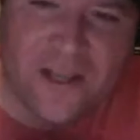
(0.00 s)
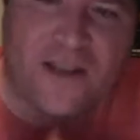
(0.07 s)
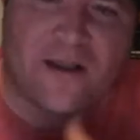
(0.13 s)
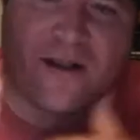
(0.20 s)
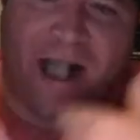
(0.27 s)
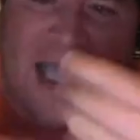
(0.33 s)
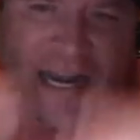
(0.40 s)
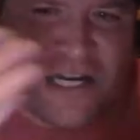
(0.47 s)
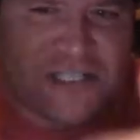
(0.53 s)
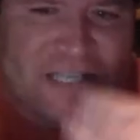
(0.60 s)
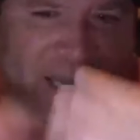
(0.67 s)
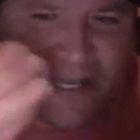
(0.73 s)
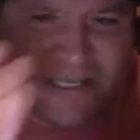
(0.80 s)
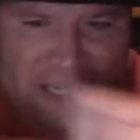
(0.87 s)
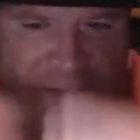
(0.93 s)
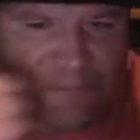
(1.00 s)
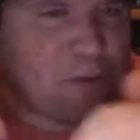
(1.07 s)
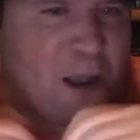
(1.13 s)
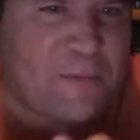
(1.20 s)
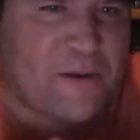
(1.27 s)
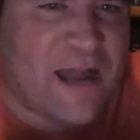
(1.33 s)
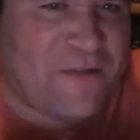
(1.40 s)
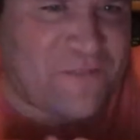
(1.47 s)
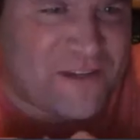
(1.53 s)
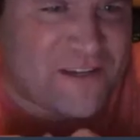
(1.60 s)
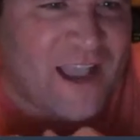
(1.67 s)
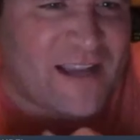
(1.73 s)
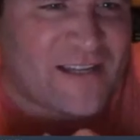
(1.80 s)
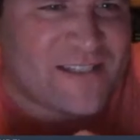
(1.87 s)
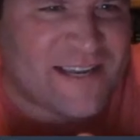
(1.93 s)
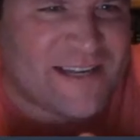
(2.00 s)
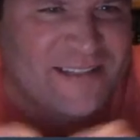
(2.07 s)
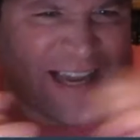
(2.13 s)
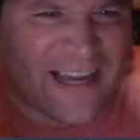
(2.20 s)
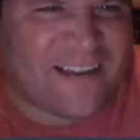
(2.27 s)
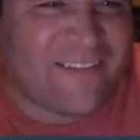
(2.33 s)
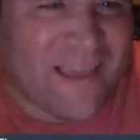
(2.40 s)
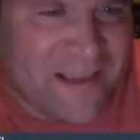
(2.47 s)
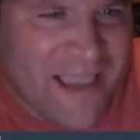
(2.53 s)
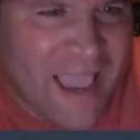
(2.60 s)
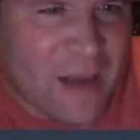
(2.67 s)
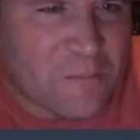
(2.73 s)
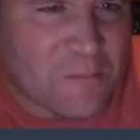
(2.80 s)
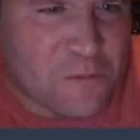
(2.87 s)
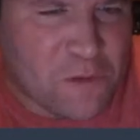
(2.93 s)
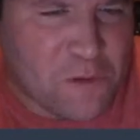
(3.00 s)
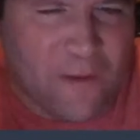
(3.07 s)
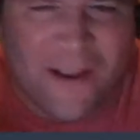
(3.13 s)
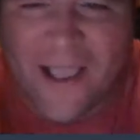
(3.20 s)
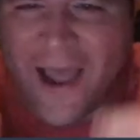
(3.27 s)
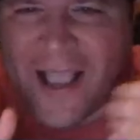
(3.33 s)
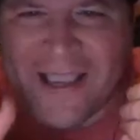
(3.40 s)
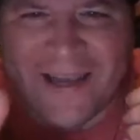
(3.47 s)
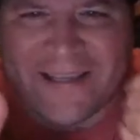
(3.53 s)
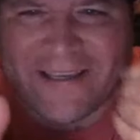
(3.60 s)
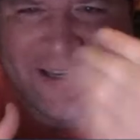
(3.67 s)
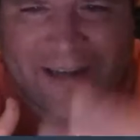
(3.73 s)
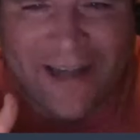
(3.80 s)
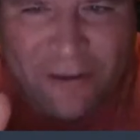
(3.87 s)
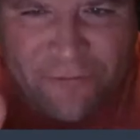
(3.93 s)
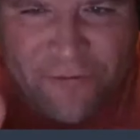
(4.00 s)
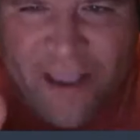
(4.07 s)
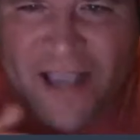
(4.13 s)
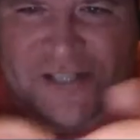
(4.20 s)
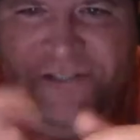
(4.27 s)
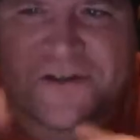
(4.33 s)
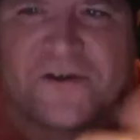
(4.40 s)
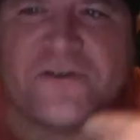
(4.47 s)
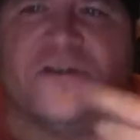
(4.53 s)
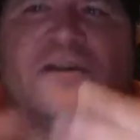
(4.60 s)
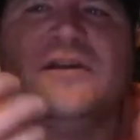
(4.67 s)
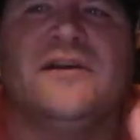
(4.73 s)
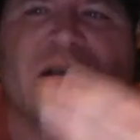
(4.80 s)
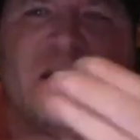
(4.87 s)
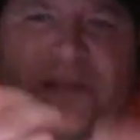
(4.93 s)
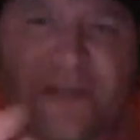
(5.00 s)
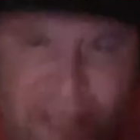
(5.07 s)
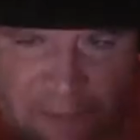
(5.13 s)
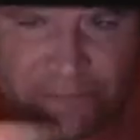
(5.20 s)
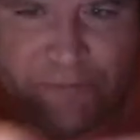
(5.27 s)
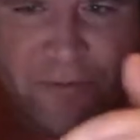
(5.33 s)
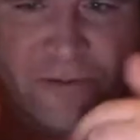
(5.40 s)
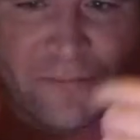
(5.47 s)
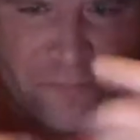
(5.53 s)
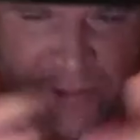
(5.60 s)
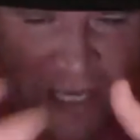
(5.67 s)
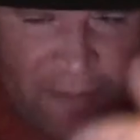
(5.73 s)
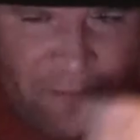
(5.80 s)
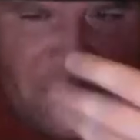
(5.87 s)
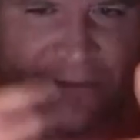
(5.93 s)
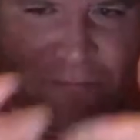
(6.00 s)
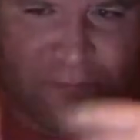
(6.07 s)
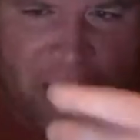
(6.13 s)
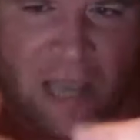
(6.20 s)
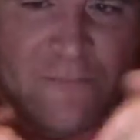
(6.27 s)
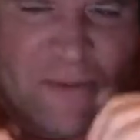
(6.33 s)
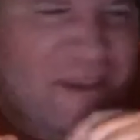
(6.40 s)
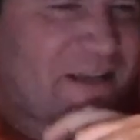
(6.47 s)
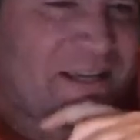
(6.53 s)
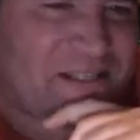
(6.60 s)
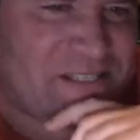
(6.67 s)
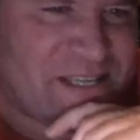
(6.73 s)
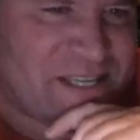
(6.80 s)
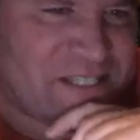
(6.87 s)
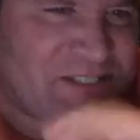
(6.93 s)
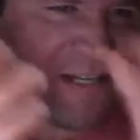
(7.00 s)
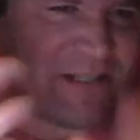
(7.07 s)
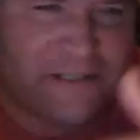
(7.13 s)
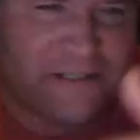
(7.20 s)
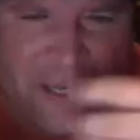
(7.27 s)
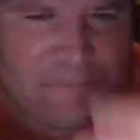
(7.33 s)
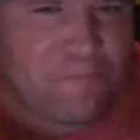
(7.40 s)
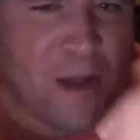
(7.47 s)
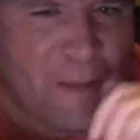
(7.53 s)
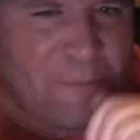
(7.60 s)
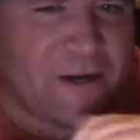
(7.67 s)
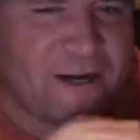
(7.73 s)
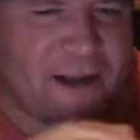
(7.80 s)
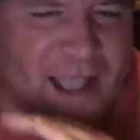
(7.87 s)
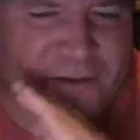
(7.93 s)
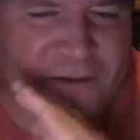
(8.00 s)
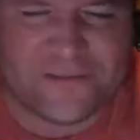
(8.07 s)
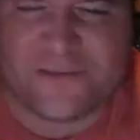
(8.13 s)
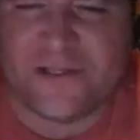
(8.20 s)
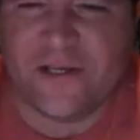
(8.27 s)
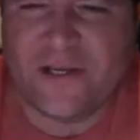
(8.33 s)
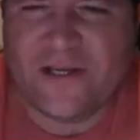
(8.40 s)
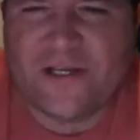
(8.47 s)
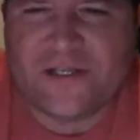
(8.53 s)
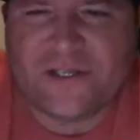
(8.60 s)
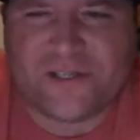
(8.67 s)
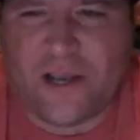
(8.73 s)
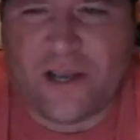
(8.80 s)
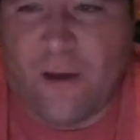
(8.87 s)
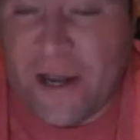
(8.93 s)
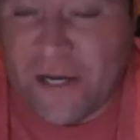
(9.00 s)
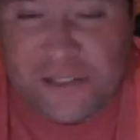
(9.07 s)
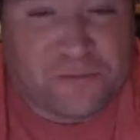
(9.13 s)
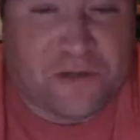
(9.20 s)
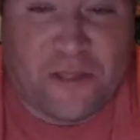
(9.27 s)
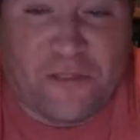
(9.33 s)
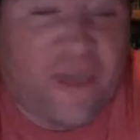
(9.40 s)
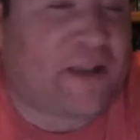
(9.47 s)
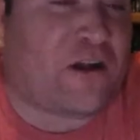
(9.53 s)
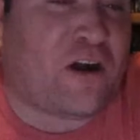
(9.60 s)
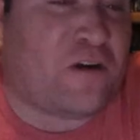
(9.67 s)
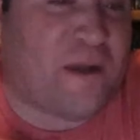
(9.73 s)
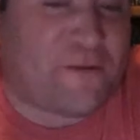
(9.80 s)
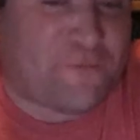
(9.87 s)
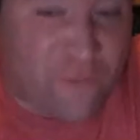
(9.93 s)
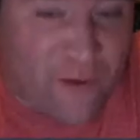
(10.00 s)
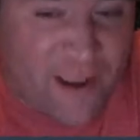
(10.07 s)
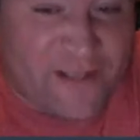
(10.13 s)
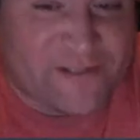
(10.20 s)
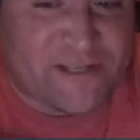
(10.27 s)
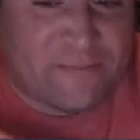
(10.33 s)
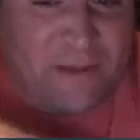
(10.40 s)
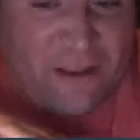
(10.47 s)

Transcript: I just got to keep pumping out the content, kind of like Adam the Woo. I got, I got to get it out faster, keep keep it uh, being consistent, keep pumping it out. So I just want to thank all my friends and my